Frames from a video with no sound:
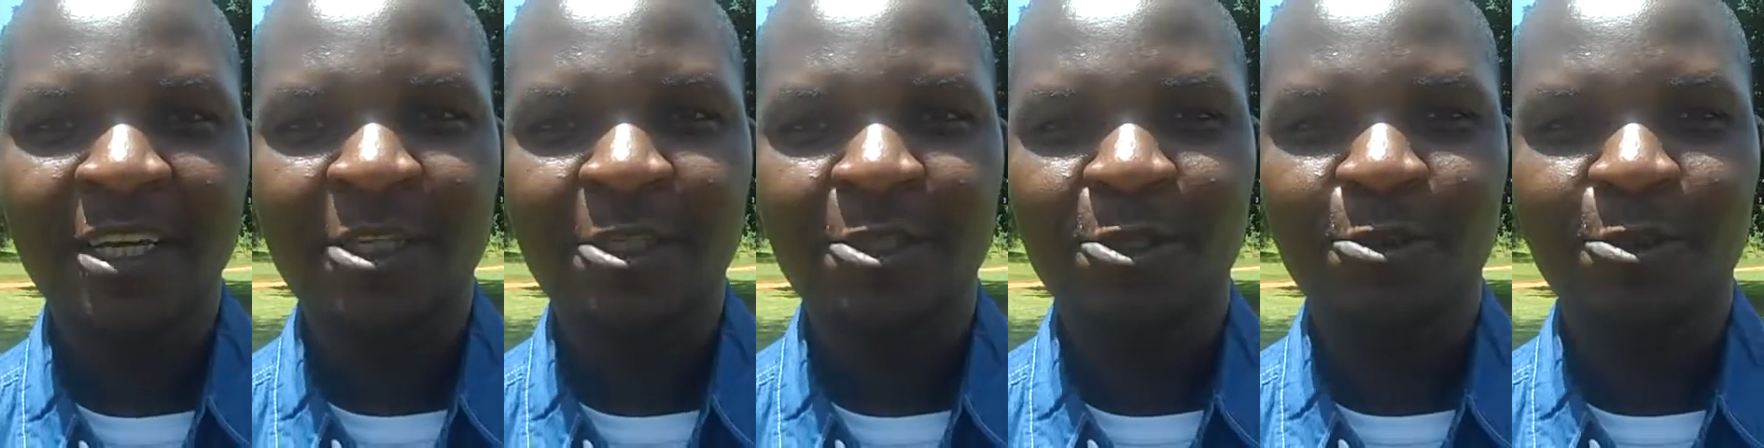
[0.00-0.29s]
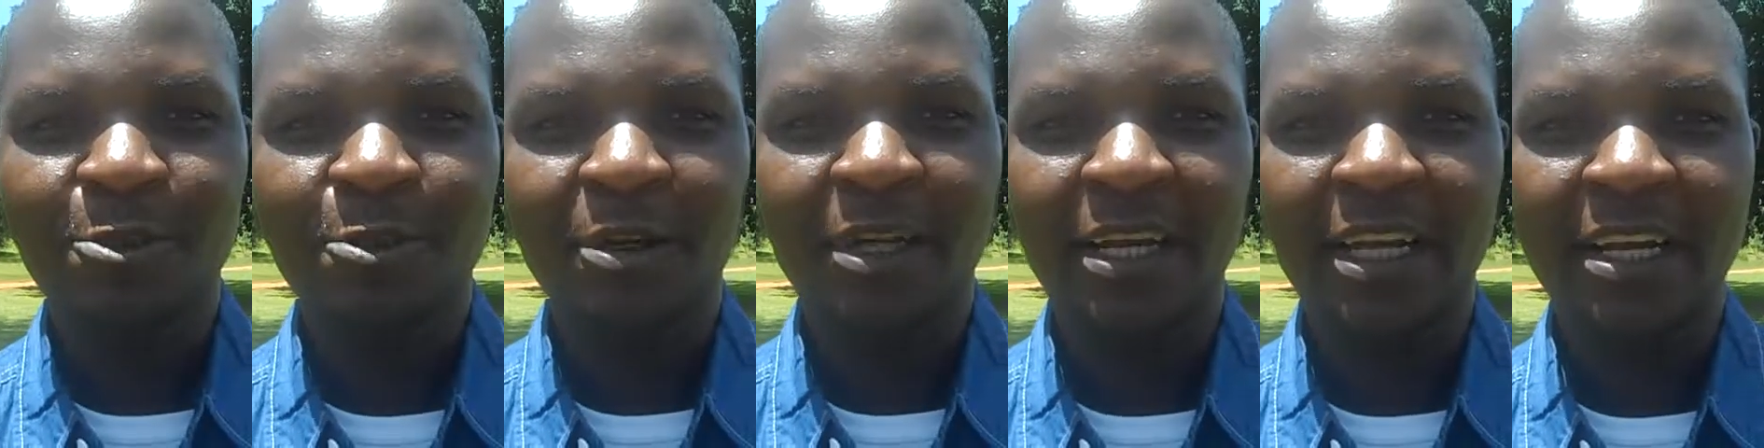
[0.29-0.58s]

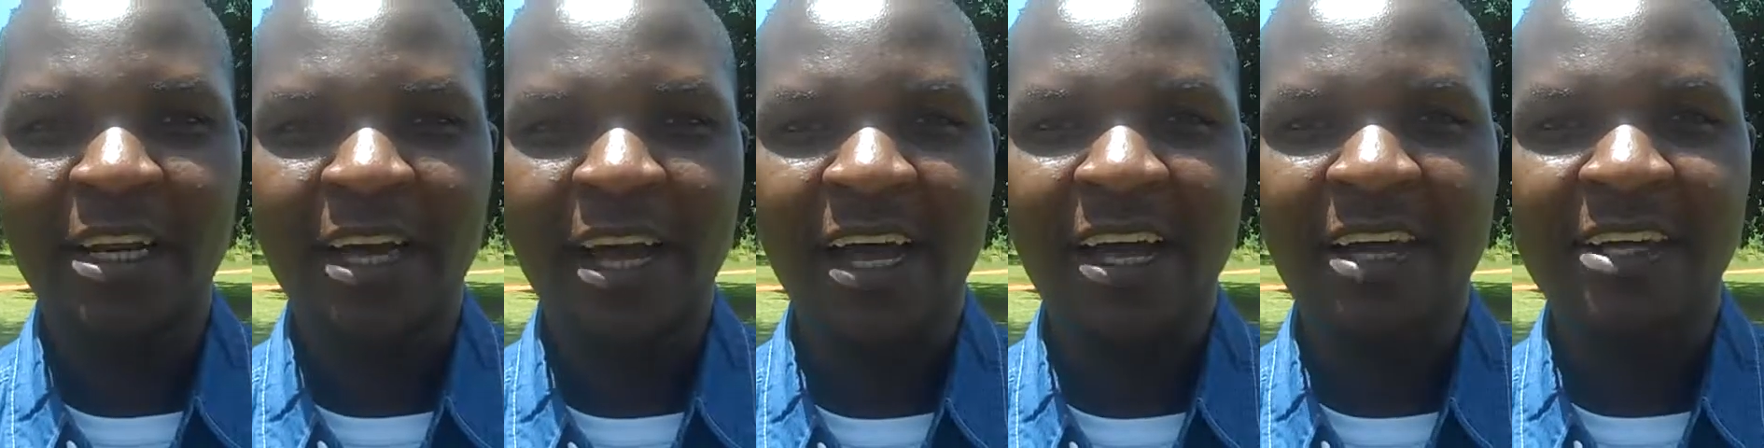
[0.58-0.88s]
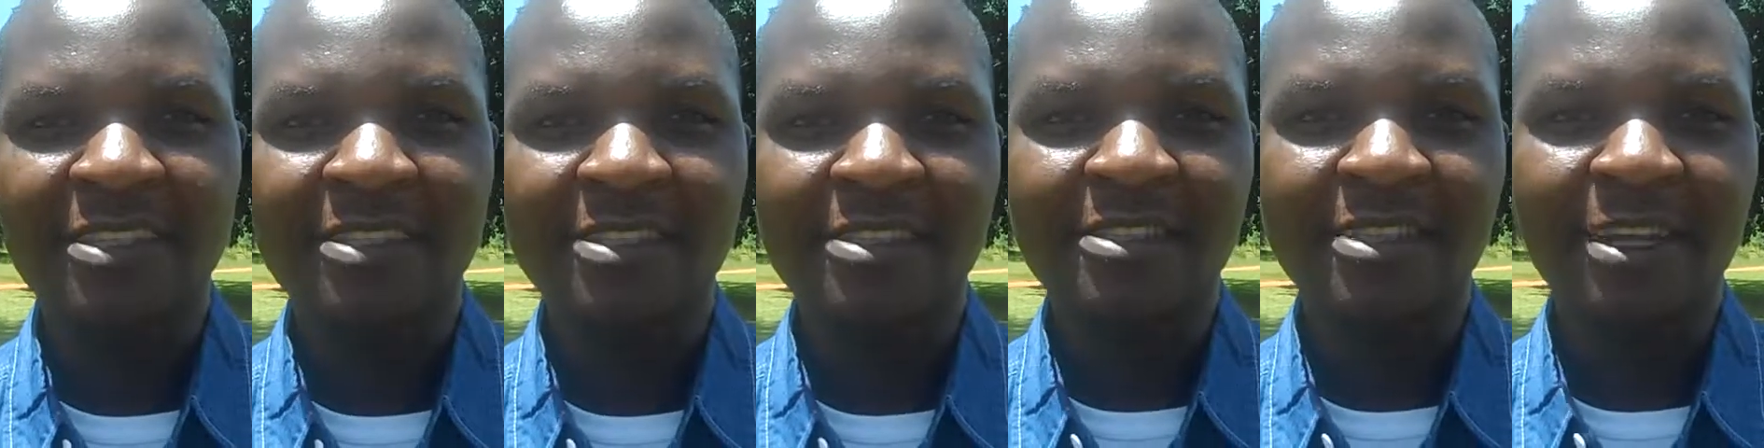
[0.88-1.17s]
to
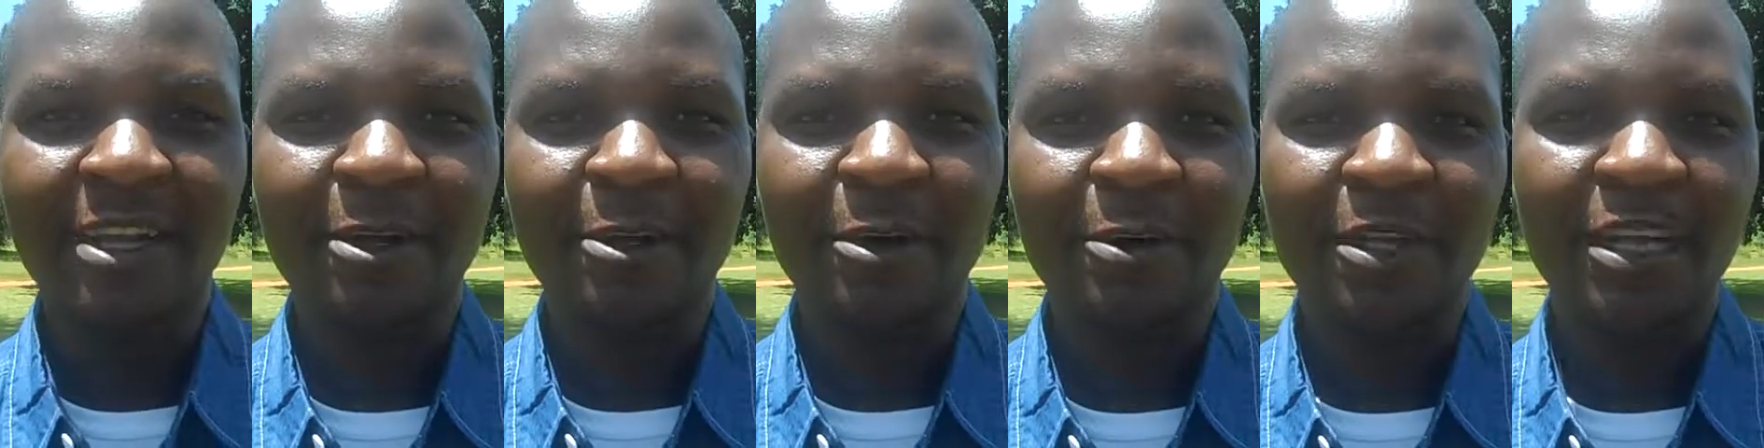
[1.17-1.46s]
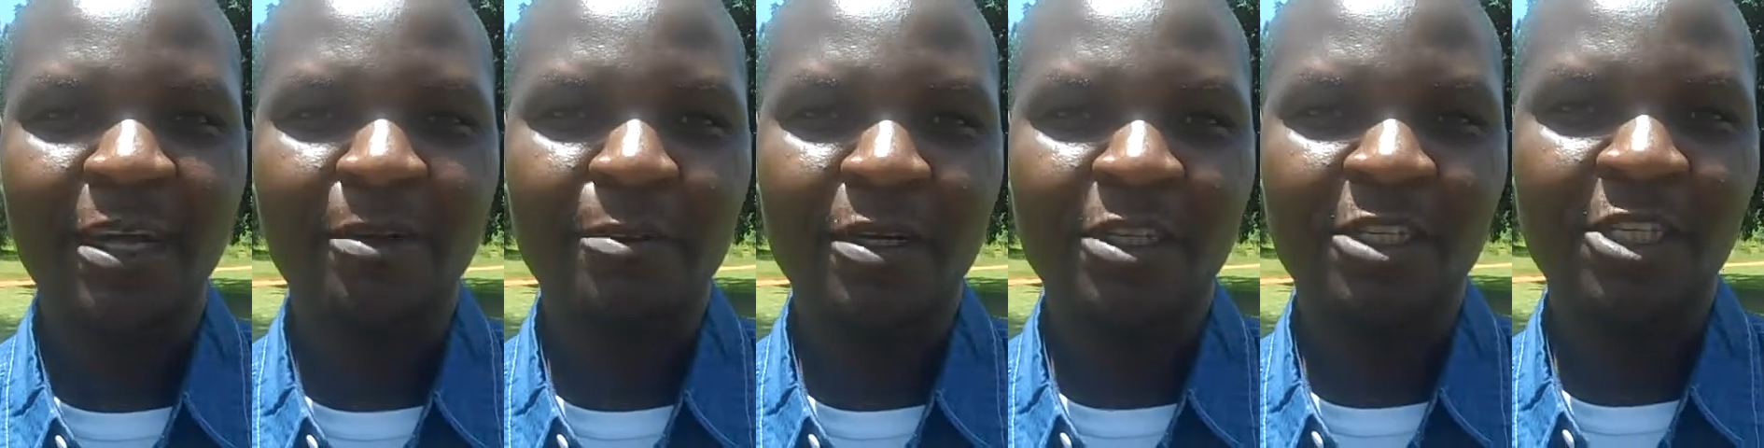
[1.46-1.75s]
enhance the
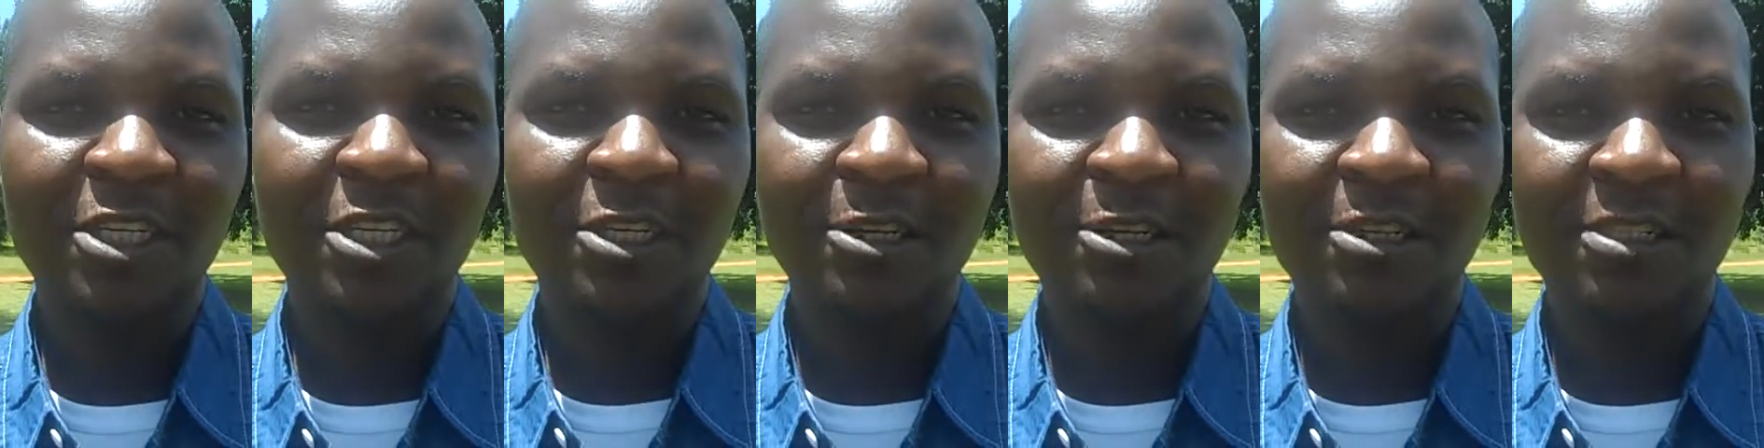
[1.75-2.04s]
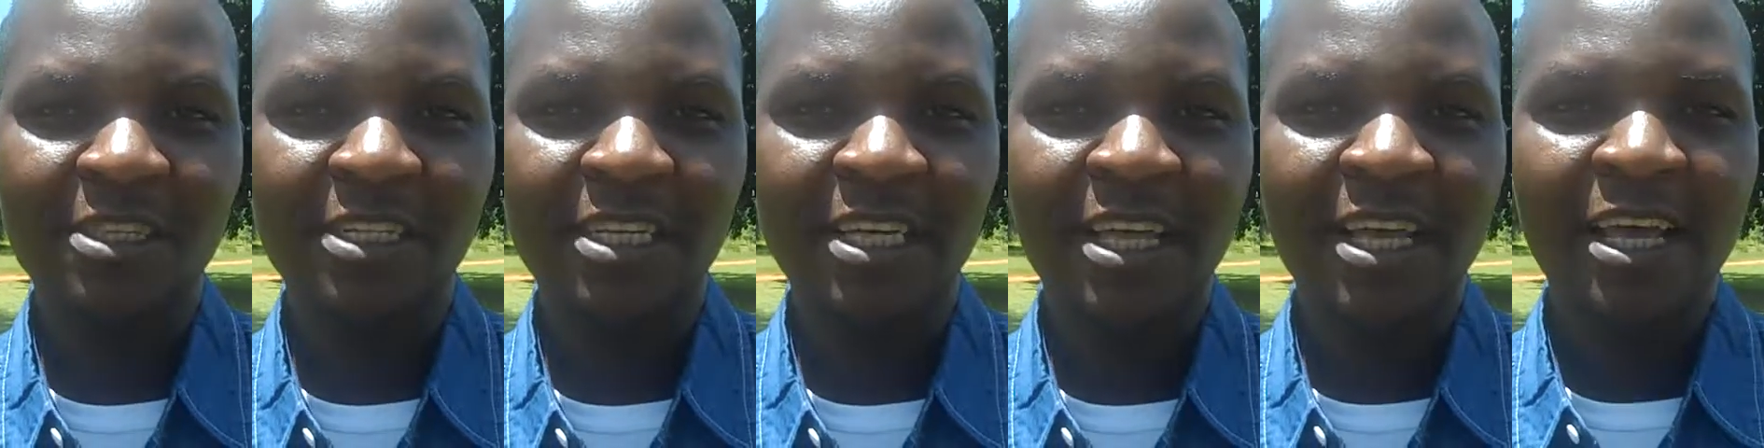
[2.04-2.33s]
career
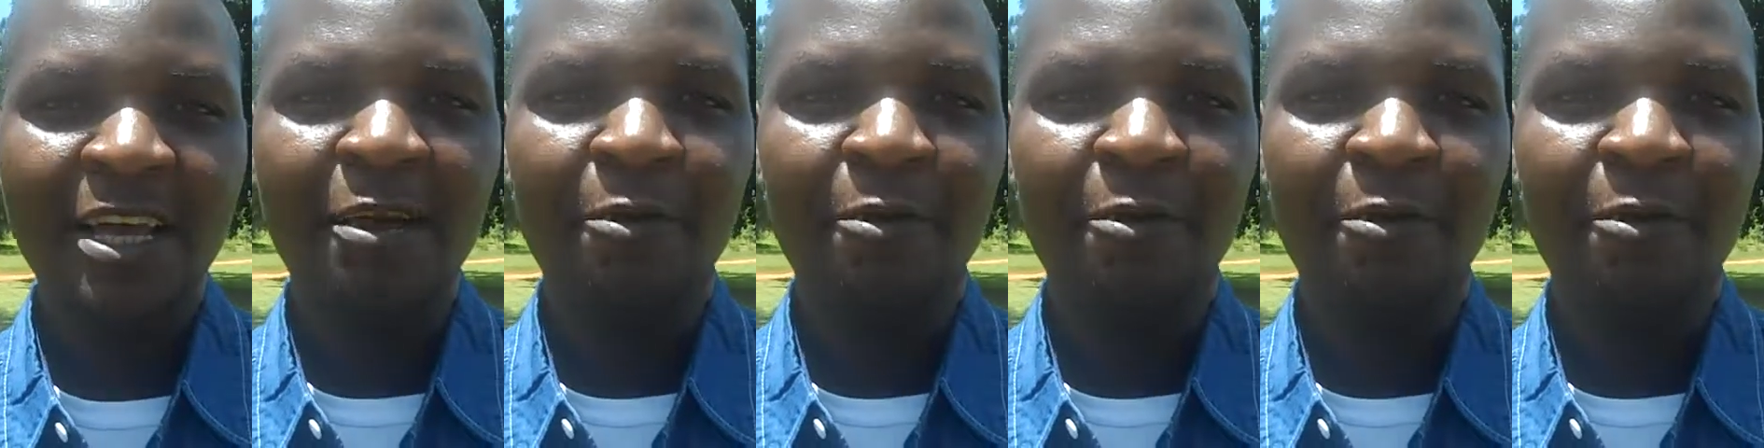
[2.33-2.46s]
materials